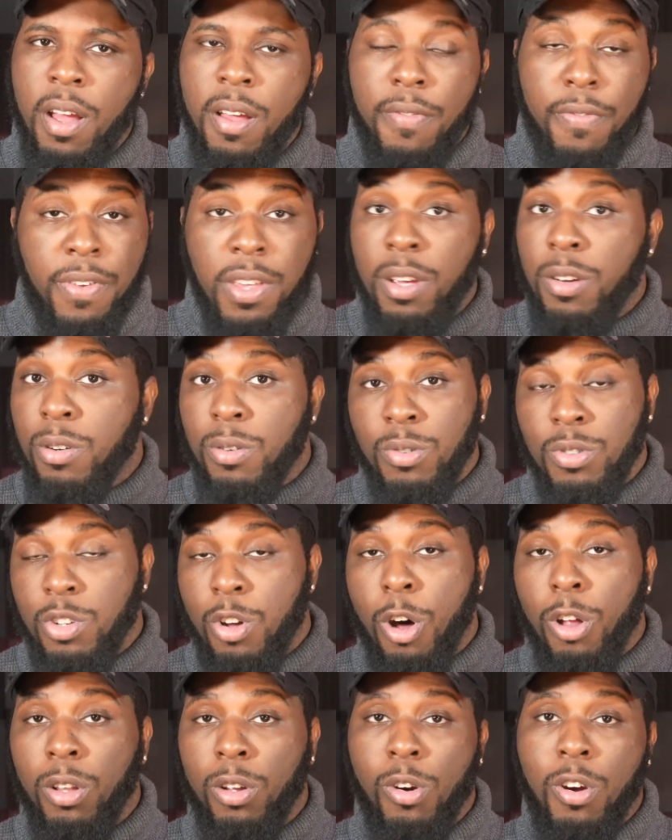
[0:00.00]
vehicles
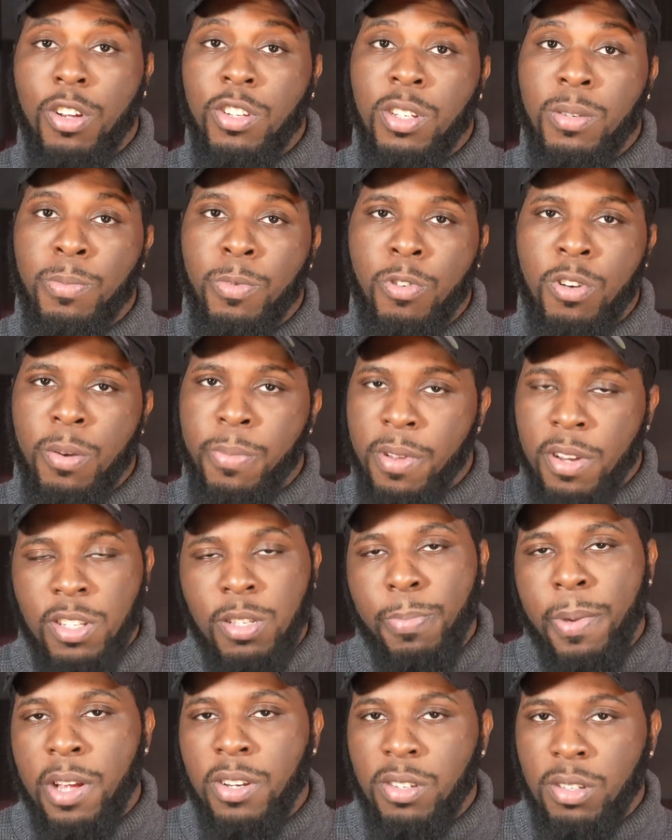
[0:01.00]
all across the board, but
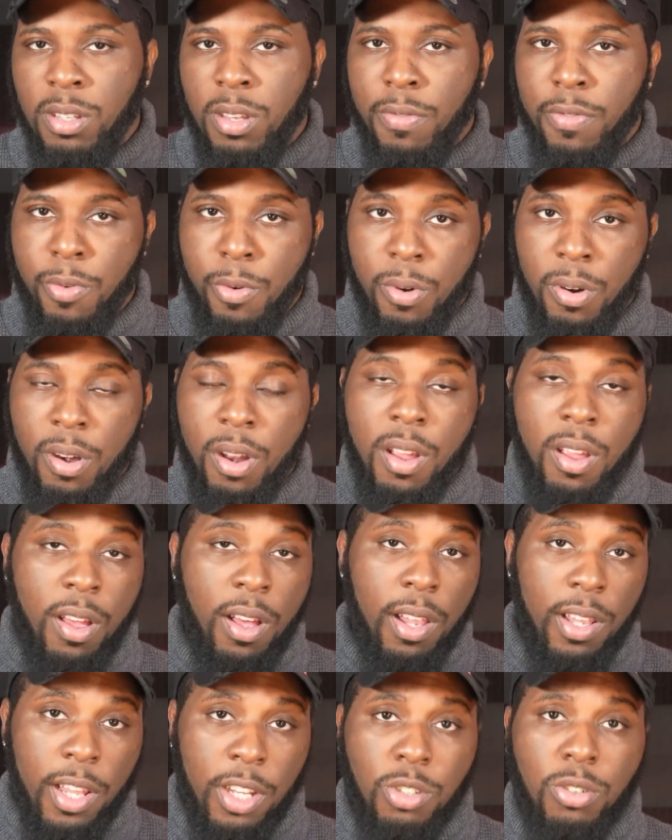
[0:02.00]
especially for
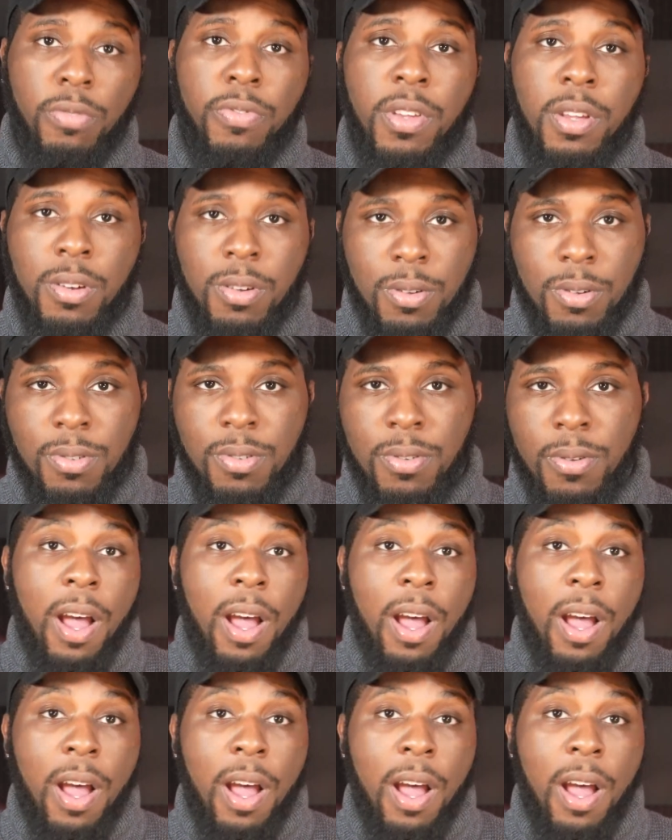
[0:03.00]
electric vehicles.